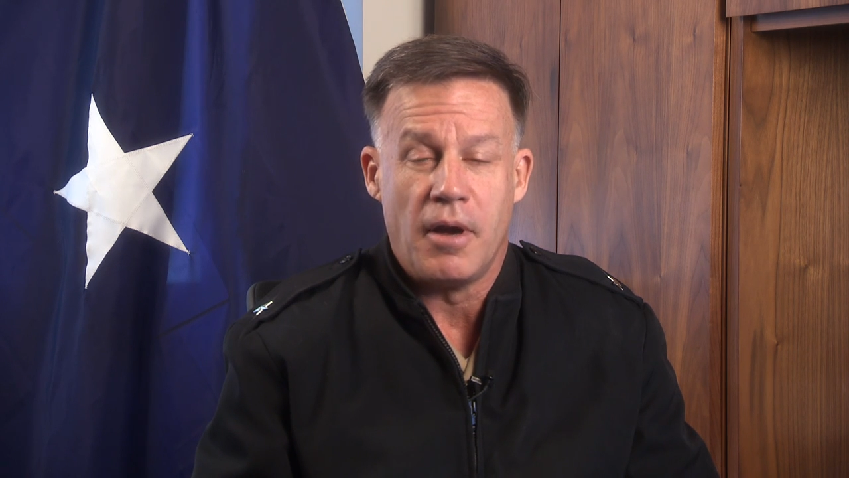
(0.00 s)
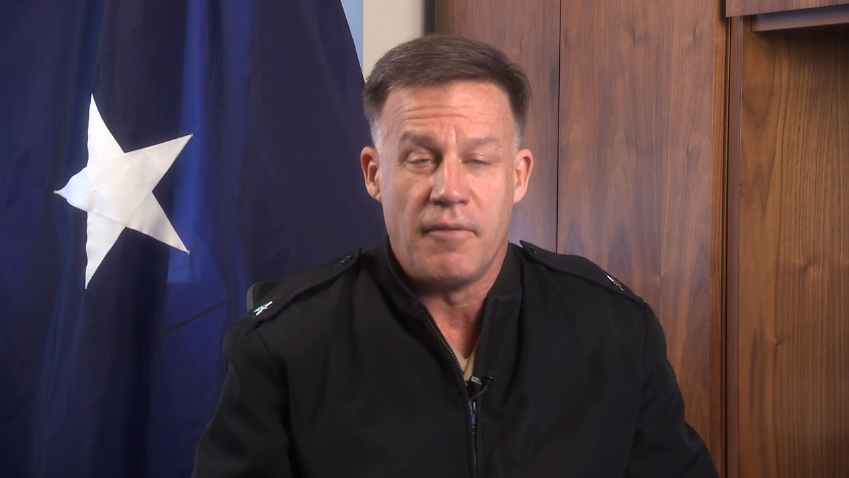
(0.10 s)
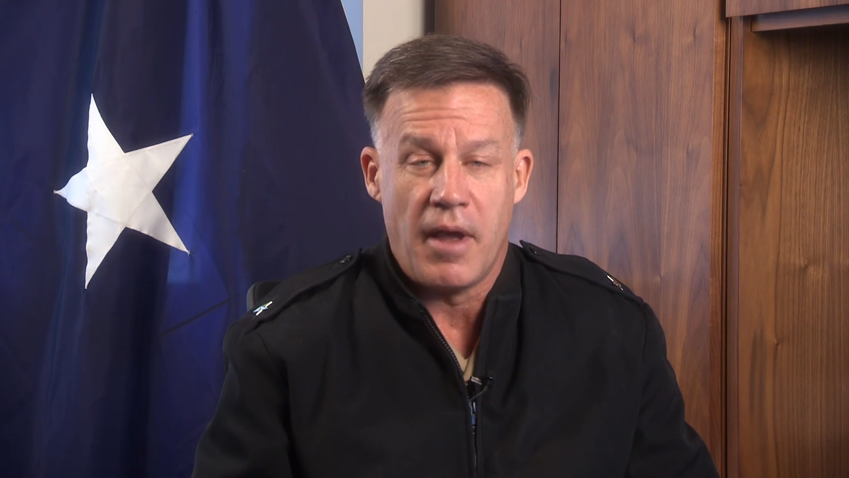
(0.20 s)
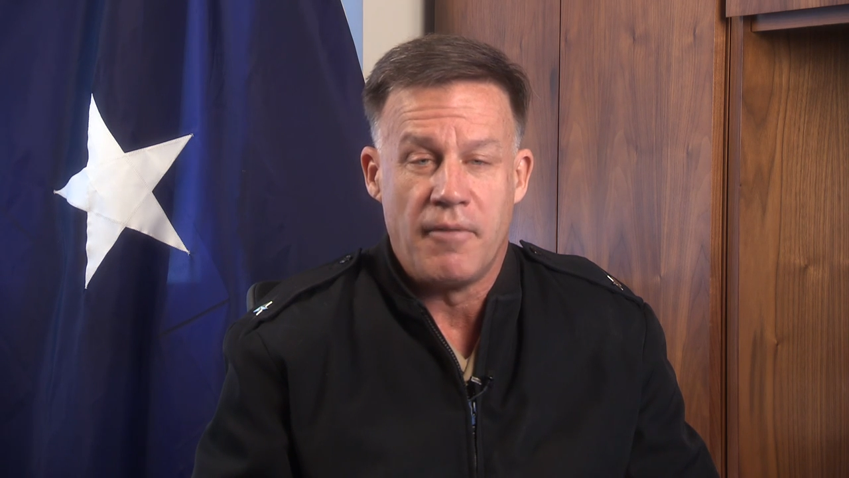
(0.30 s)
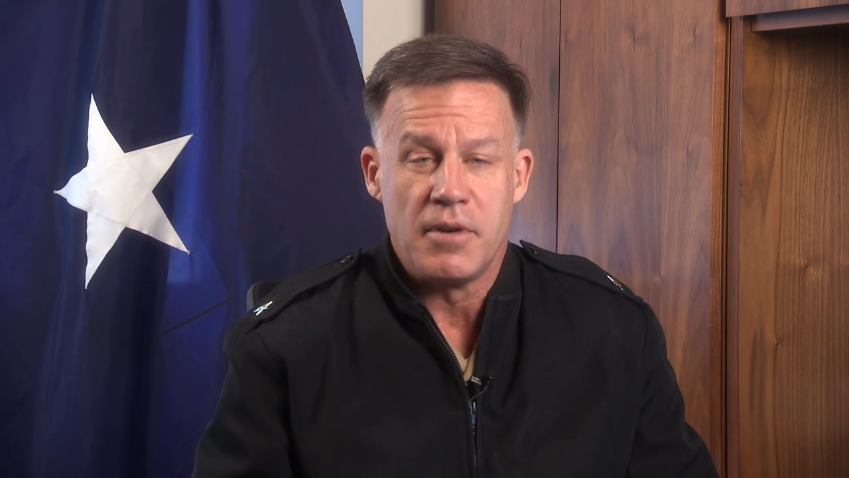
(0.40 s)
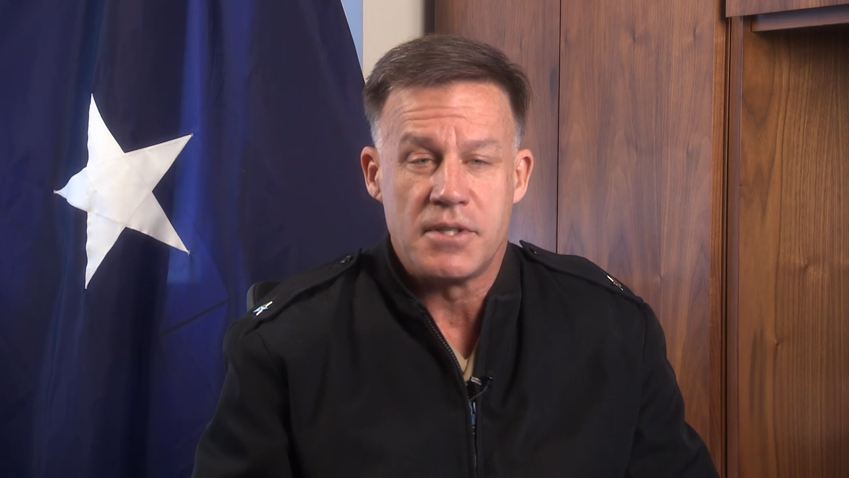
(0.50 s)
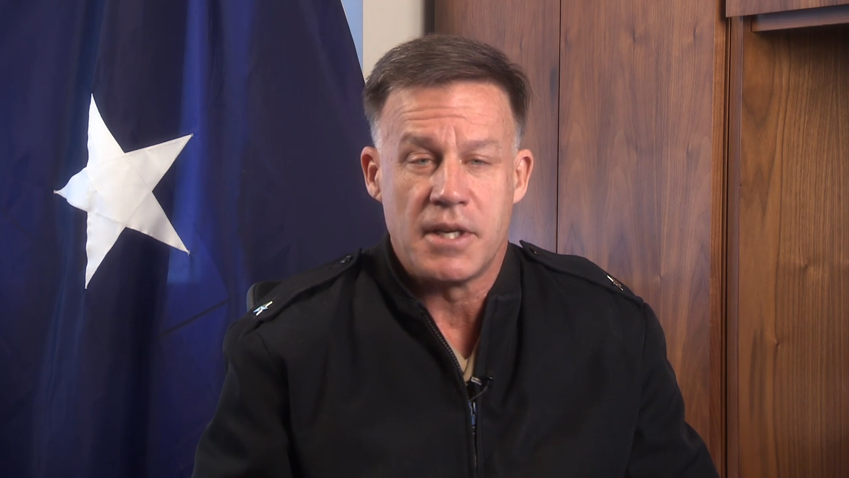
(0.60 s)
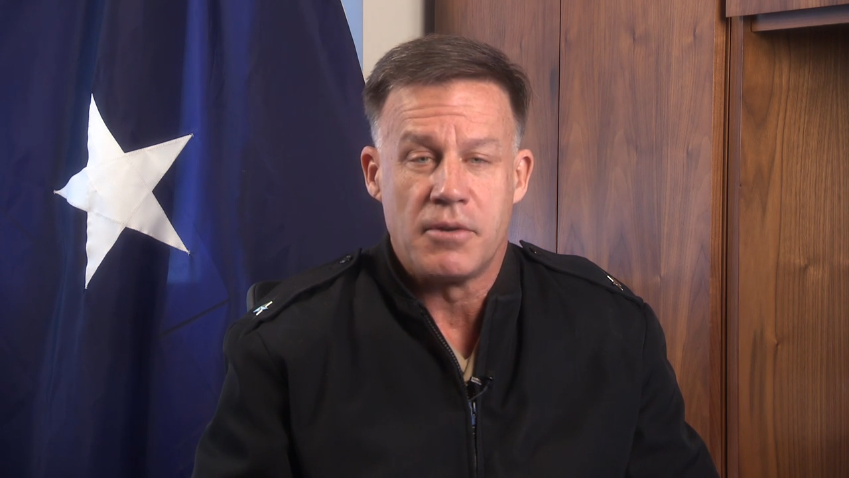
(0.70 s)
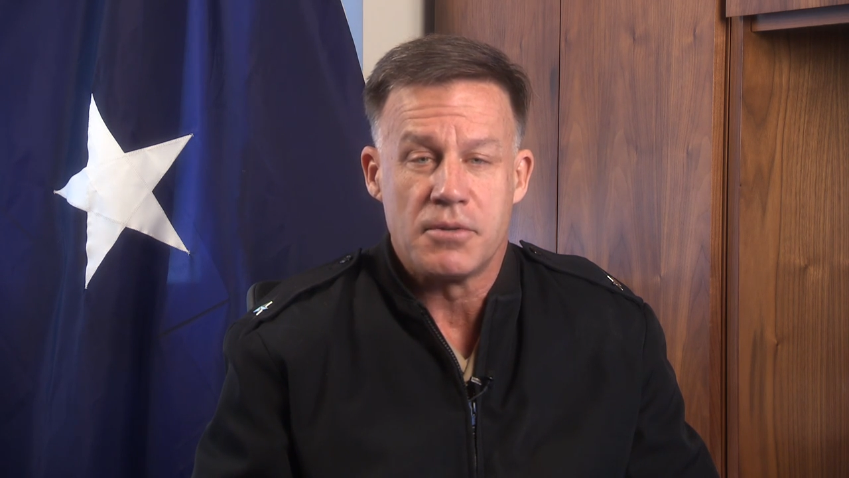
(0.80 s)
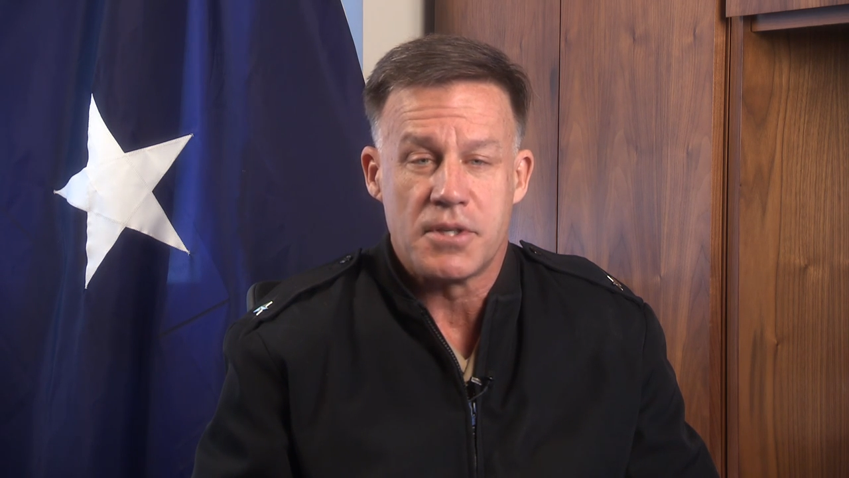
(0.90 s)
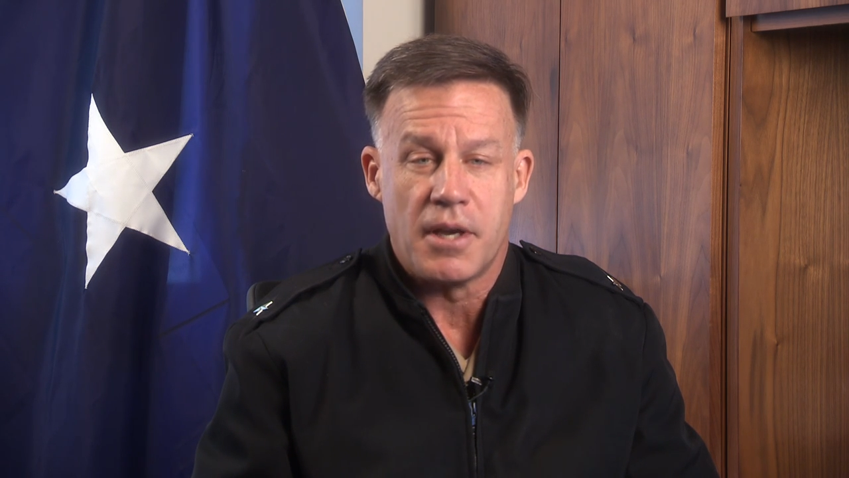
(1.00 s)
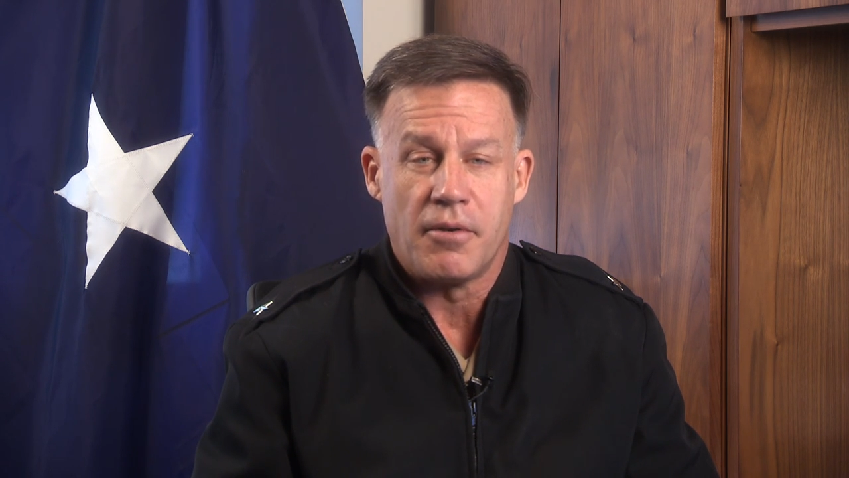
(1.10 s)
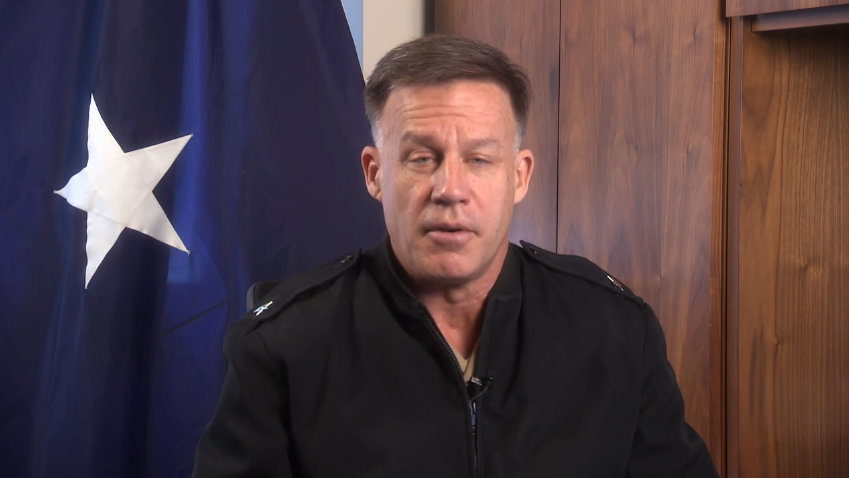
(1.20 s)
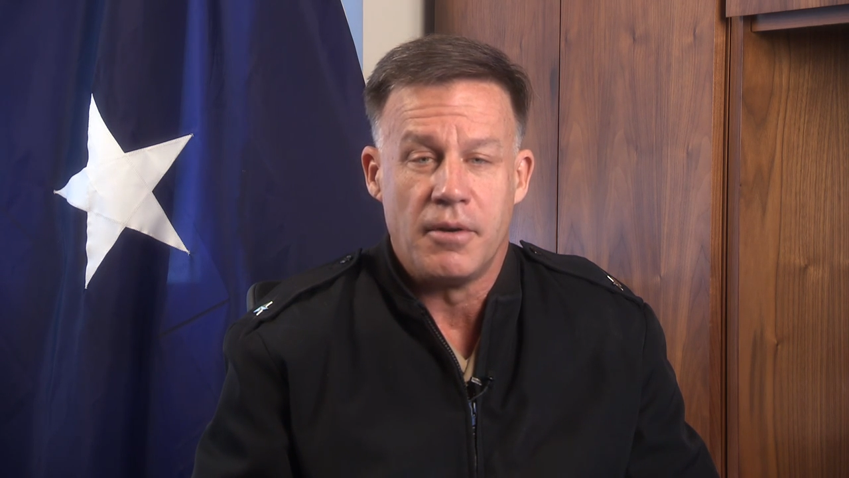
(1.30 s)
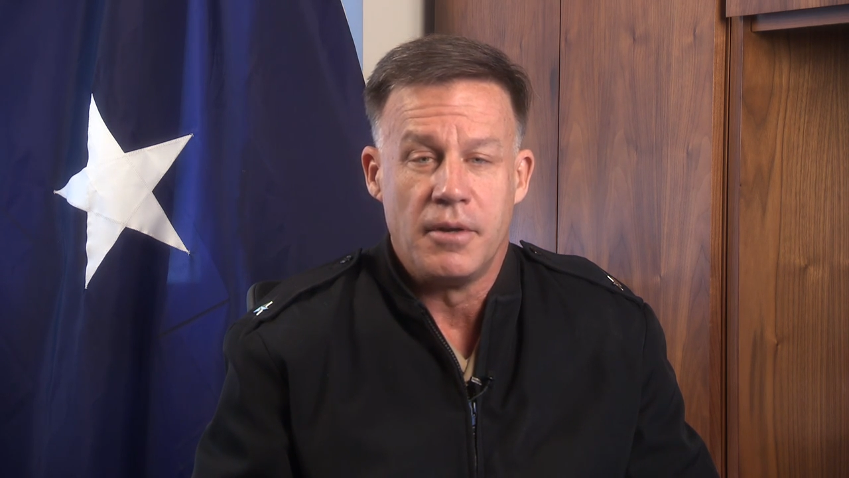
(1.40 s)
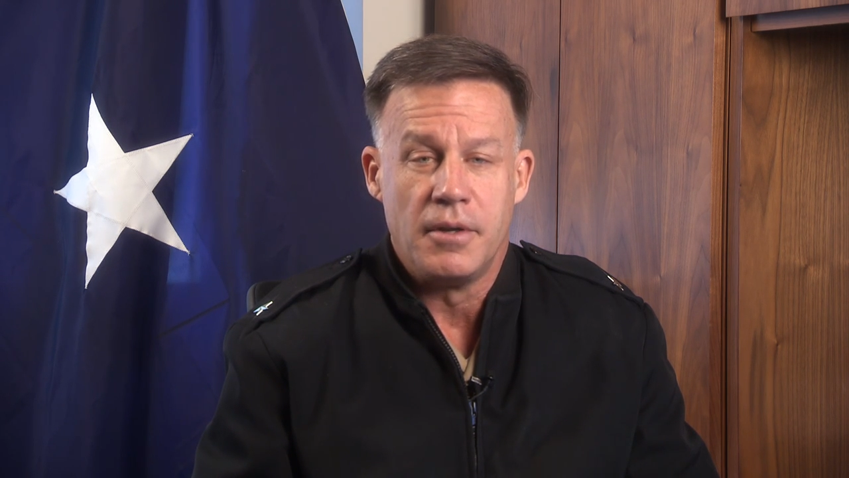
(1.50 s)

of every single sailor,